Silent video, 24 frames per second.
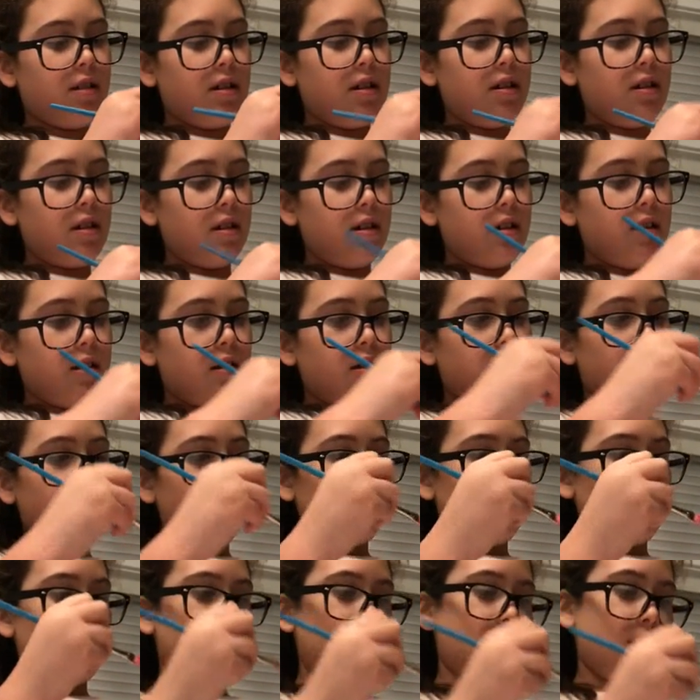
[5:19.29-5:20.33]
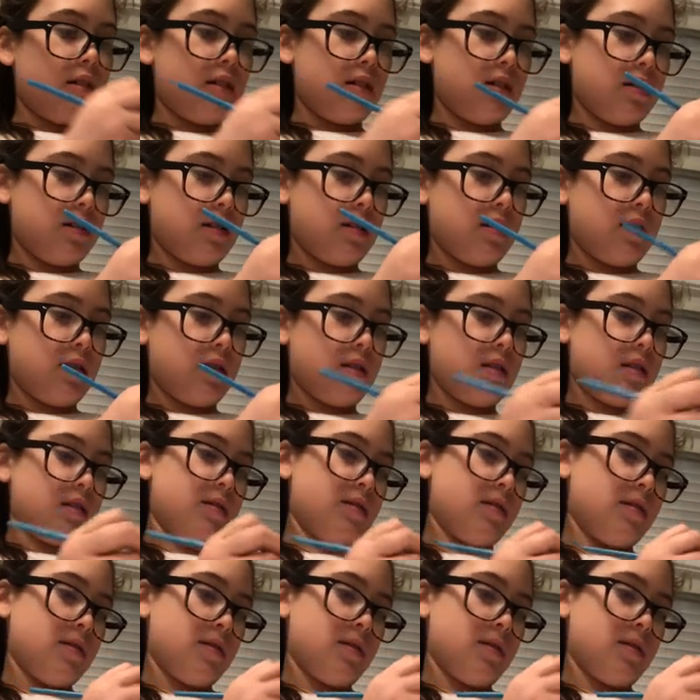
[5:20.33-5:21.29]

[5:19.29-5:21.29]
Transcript: No one is speaking in this clip.